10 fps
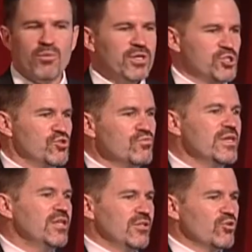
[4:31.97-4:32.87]
much you
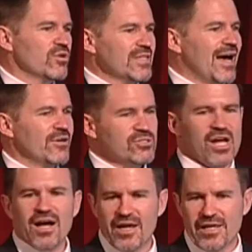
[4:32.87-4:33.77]
mean in your daughter's
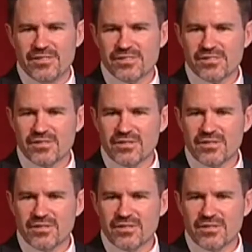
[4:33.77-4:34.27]
eyes.